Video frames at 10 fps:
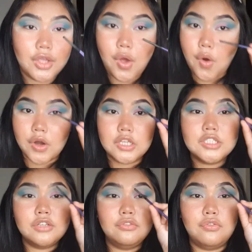
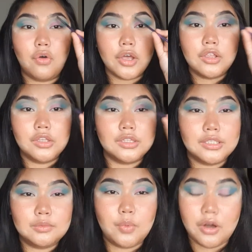orangey foil on
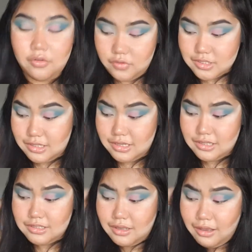this part of his lids.